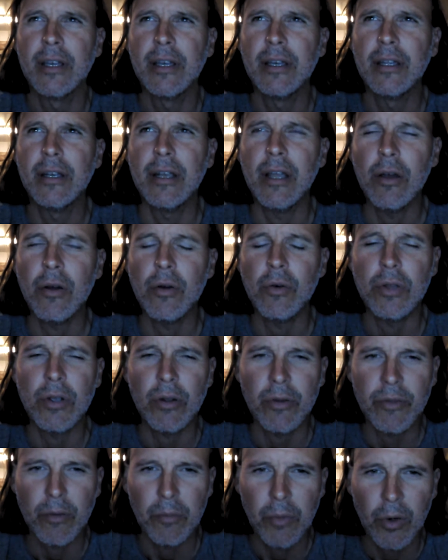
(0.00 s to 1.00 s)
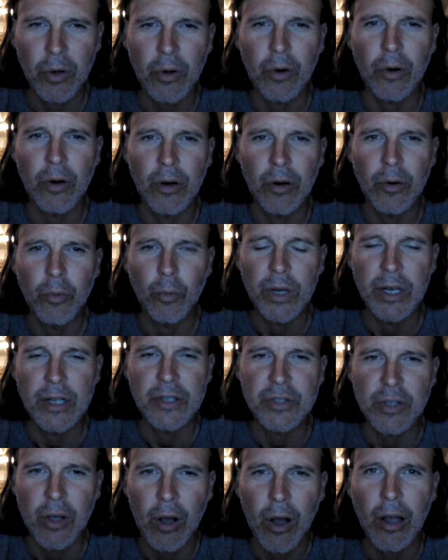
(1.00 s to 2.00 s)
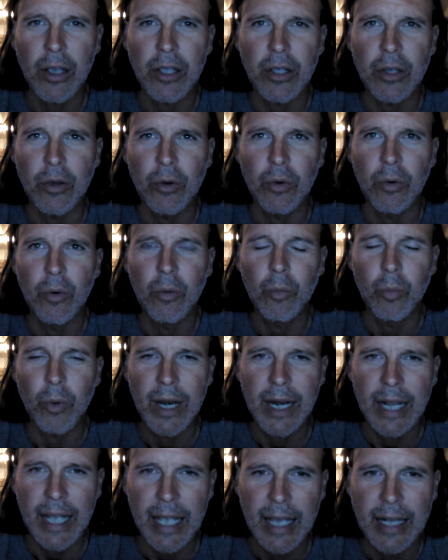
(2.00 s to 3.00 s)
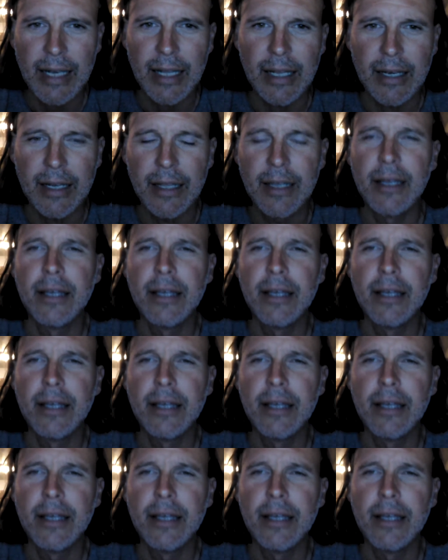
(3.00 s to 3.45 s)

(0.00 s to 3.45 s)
no, you're the murderer. We just caught you red-handed.